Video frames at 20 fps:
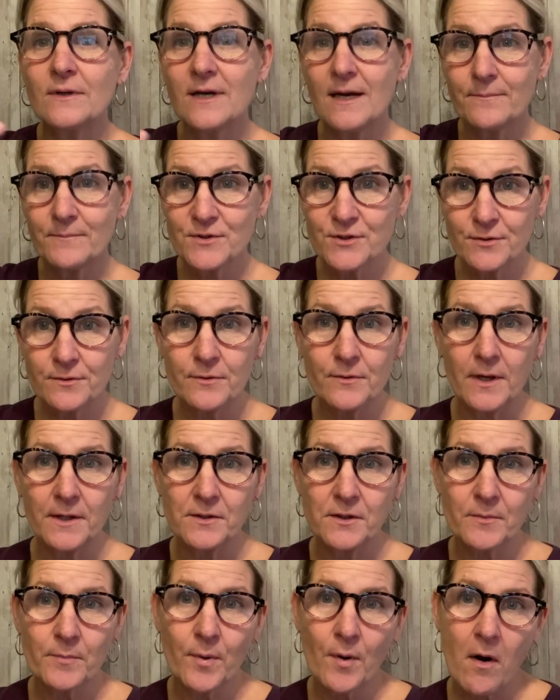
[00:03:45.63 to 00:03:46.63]
come true on
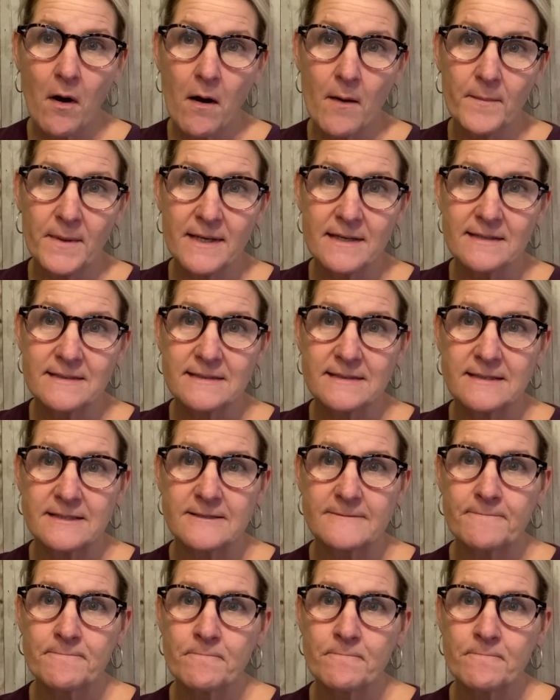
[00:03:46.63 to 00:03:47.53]
your promise.